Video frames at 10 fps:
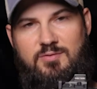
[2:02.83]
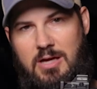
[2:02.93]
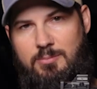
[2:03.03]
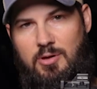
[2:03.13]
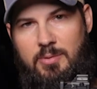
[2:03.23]
of
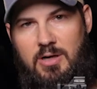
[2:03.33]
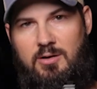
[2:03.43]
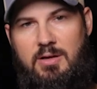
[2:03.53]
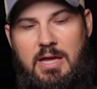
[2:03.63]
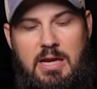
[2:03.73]

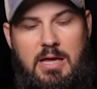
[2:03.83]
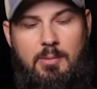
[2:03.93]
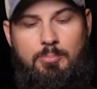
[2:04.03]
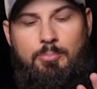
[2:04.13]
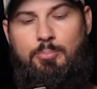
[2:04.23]
9mm in
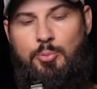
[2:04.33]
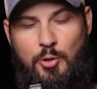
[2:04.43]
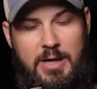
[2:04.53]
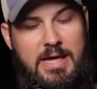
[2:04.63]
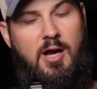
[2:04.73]
a
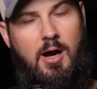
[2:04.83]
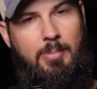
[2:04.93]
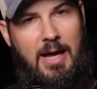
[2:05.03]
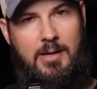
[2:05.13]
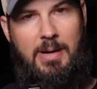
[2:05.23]
pretty
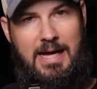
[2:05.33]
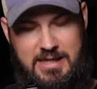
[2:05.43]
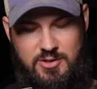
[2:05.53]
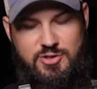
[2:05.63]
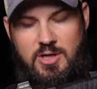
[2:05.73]
compact
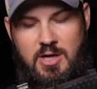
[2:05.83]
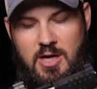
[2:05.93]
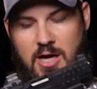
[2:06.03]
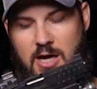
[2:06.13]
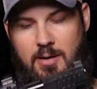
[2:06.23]
package.
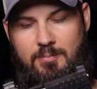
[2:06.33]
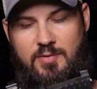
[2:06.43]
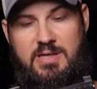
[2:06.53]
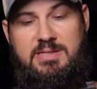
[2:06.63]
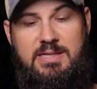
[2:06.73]

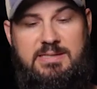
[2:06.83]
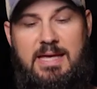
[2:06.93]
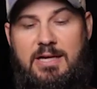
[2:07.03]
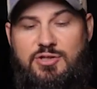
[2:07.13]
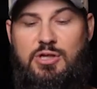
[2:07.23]
This is
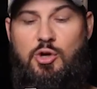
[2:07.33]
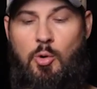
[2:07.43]
actually